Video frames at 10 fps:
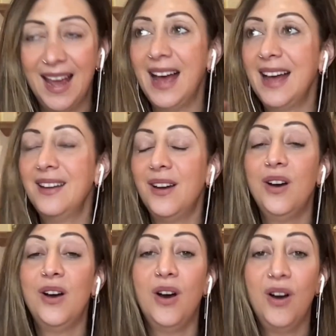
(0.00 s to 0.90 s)
and
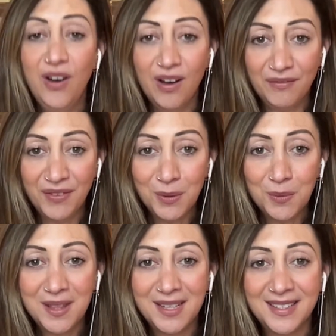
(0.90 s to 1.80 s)
a heart
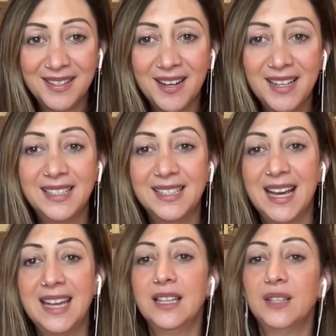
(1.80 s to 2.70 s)
filled with the desire to
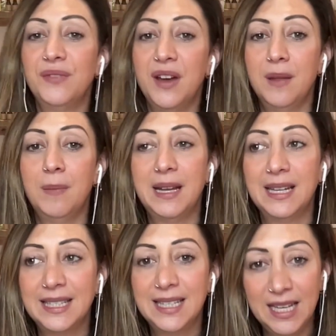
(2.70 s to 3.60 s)
take this further by
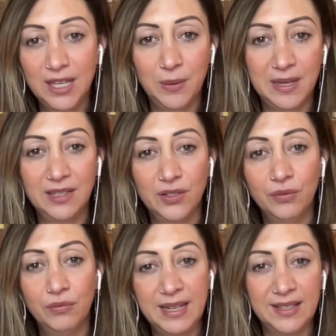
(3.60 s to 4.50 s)
continuing
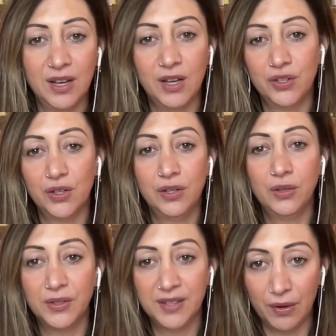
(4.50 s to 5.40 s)
to research
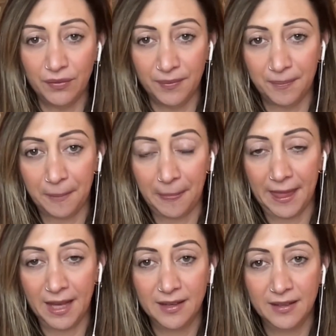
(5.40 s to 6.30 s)
yourself.
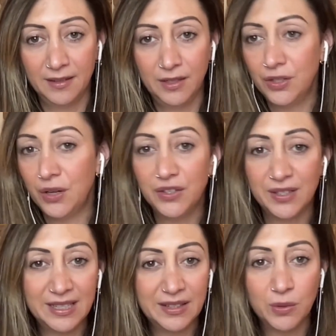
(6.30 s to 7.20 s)
You don't
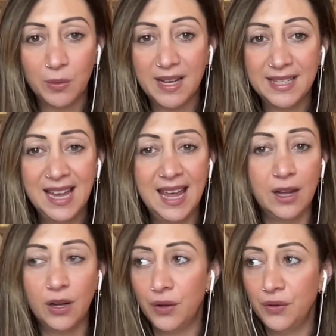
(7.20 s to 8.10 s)
just listen to what I
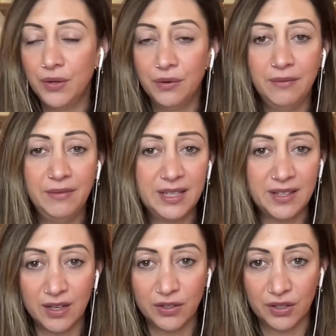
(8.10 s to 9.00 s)
say, go do your own
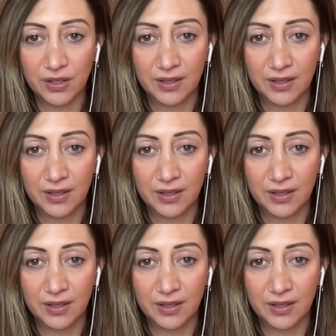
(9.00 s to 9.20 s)
research.